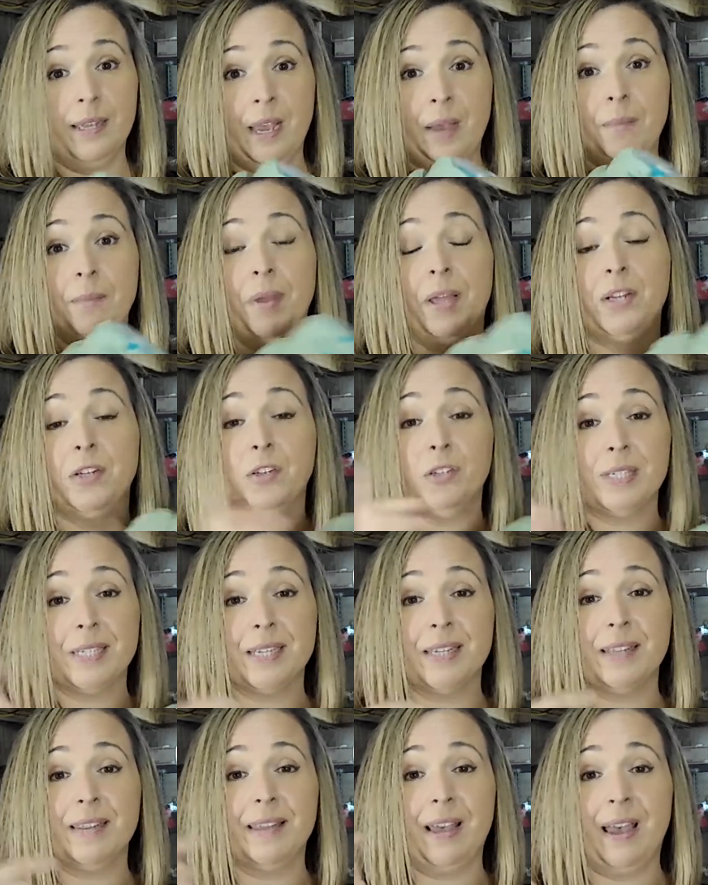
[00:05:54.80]
Yeah, and you'll
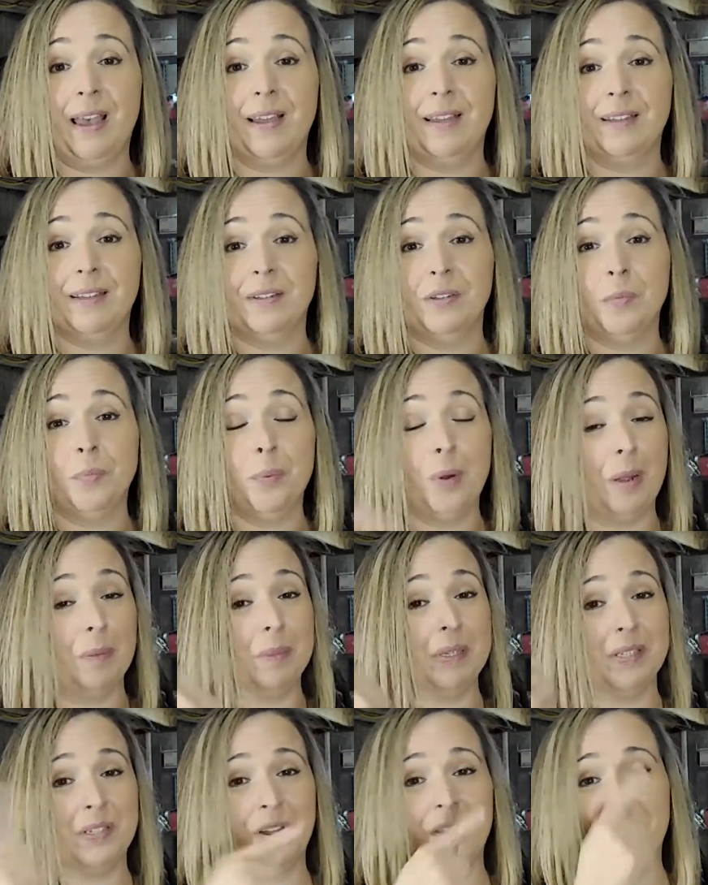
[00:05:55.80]
see that. You
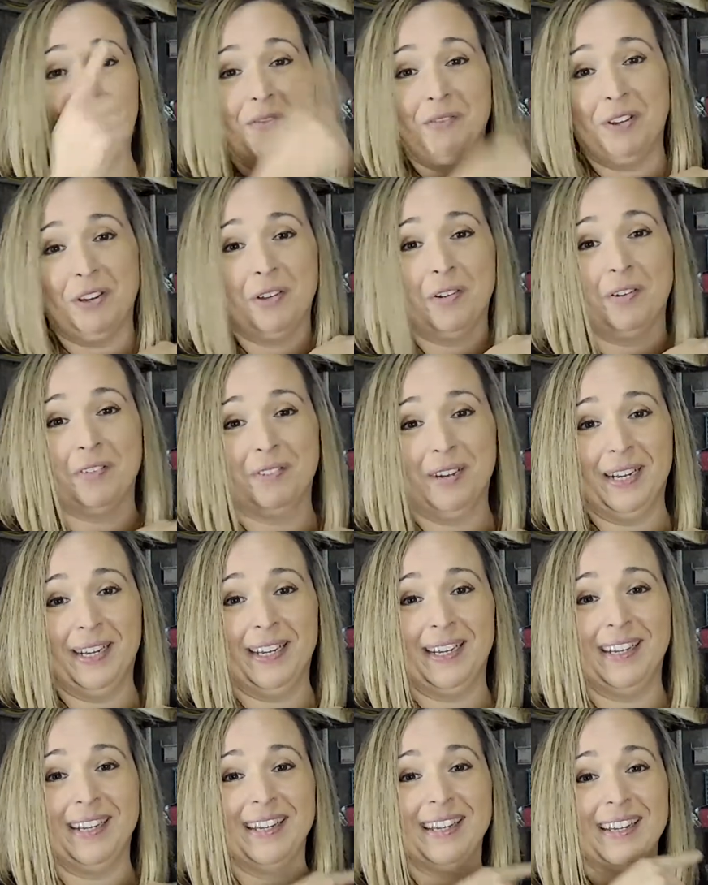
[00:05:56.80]
probably saw that video
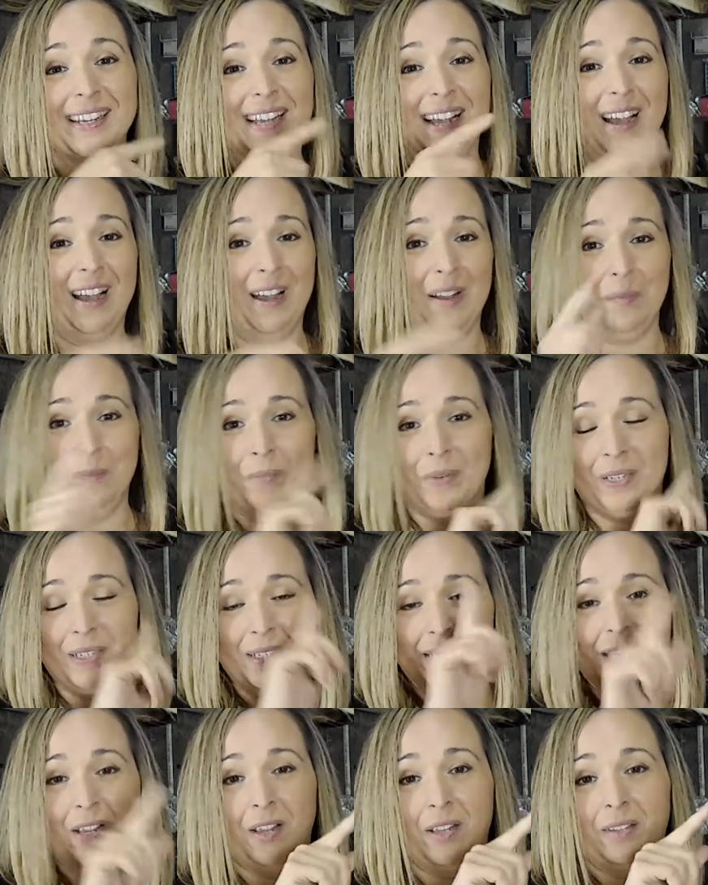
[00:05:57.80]
already,
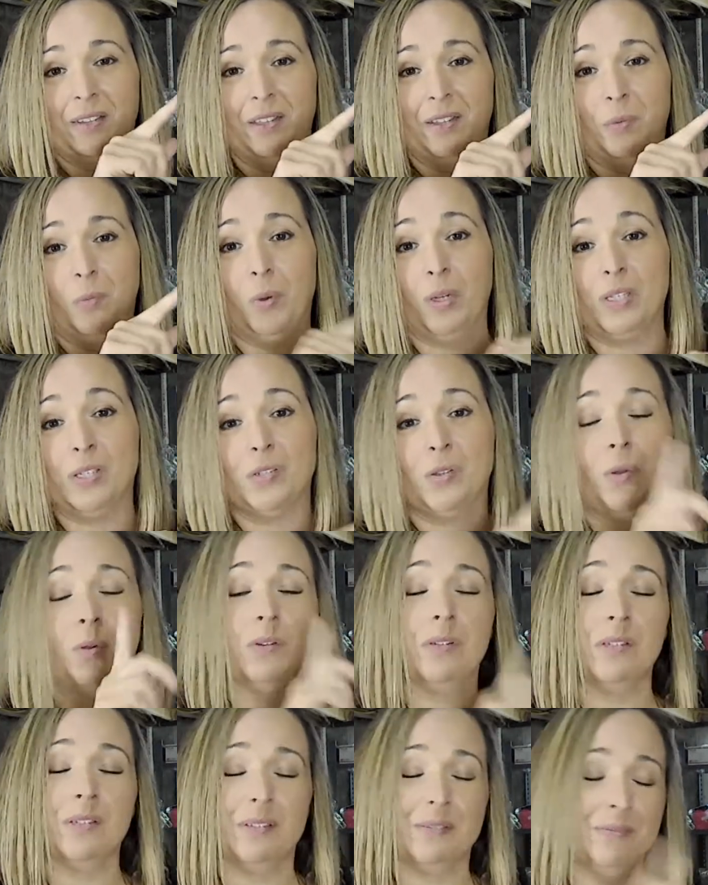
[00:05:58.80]
because the what sold.
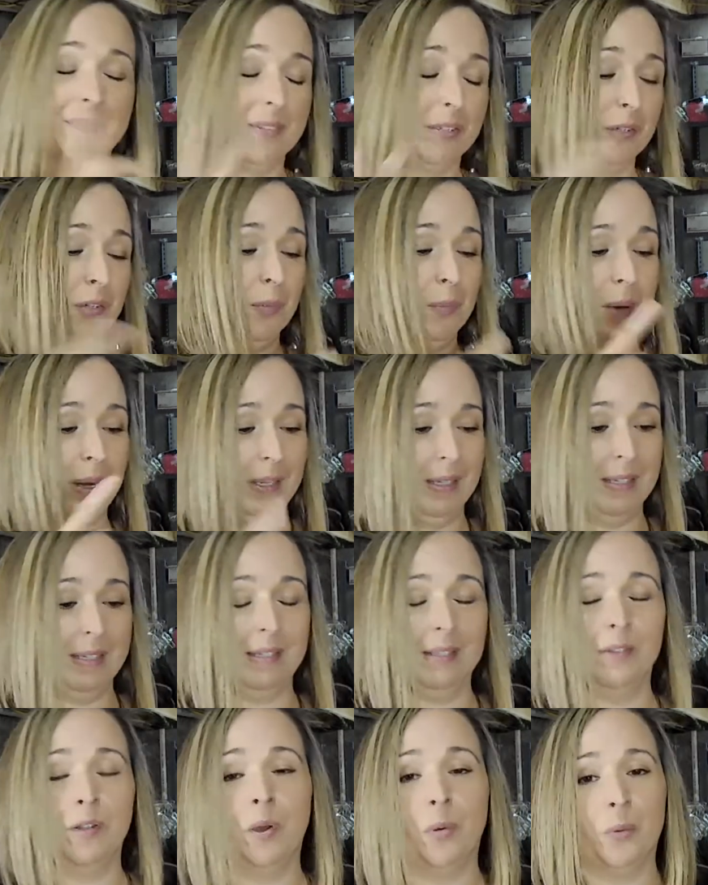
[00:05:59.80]
So you'll probably
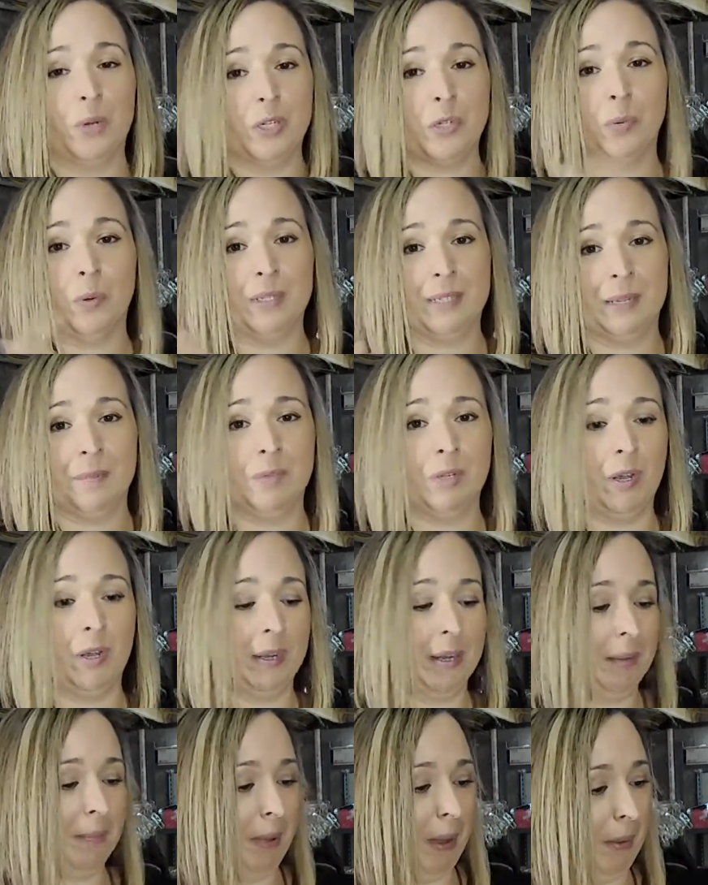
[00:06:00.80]
know which ones I'm
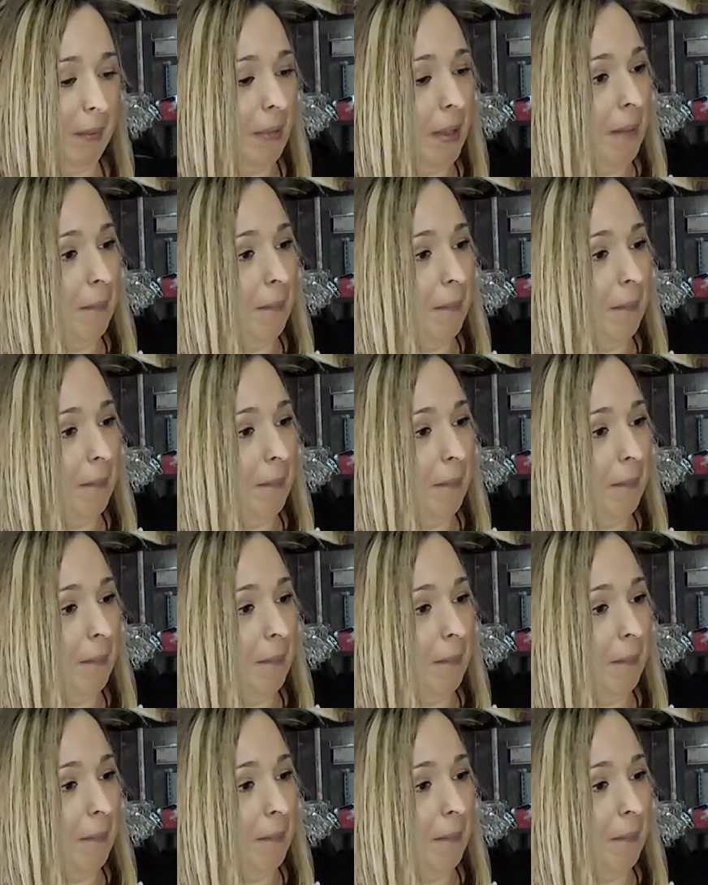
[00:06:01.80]
talking about.